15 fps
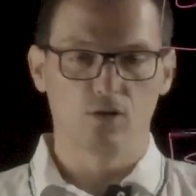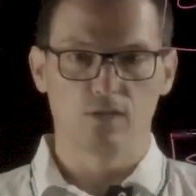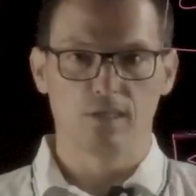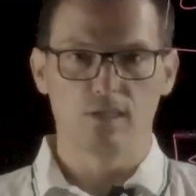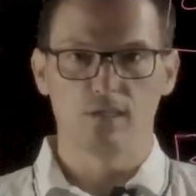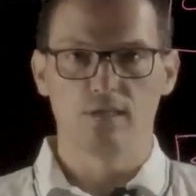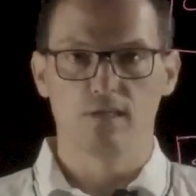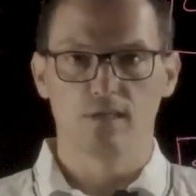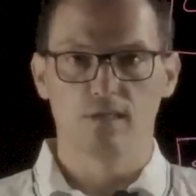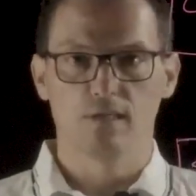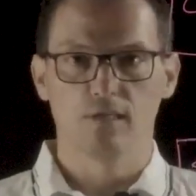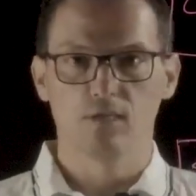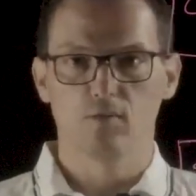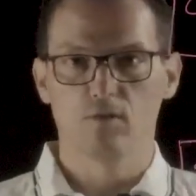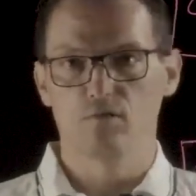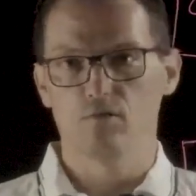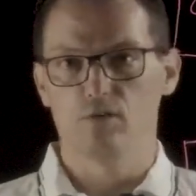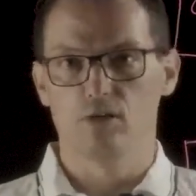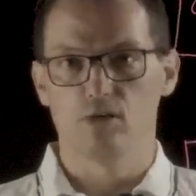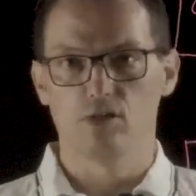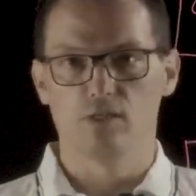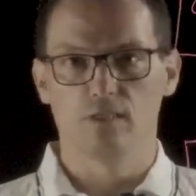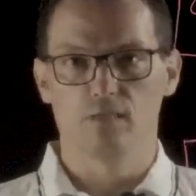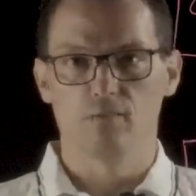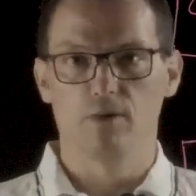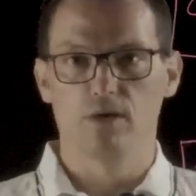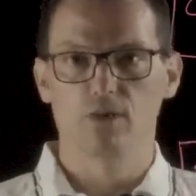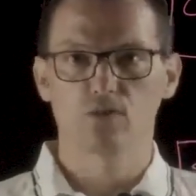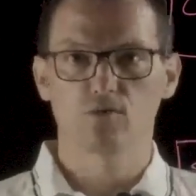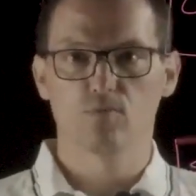authenticating here with your Azure AD
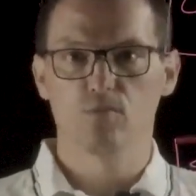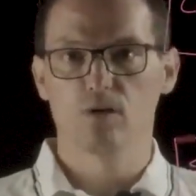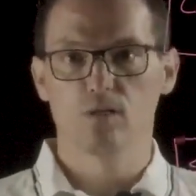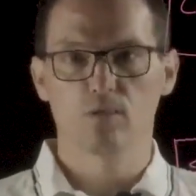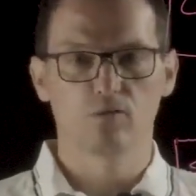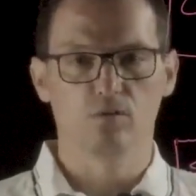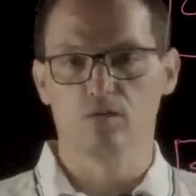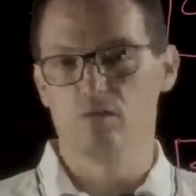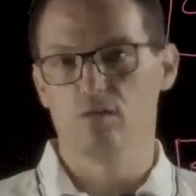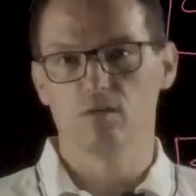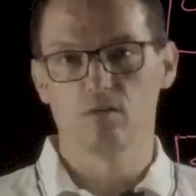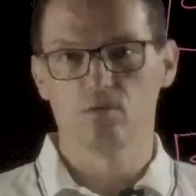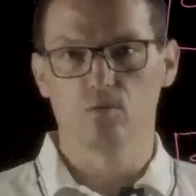password or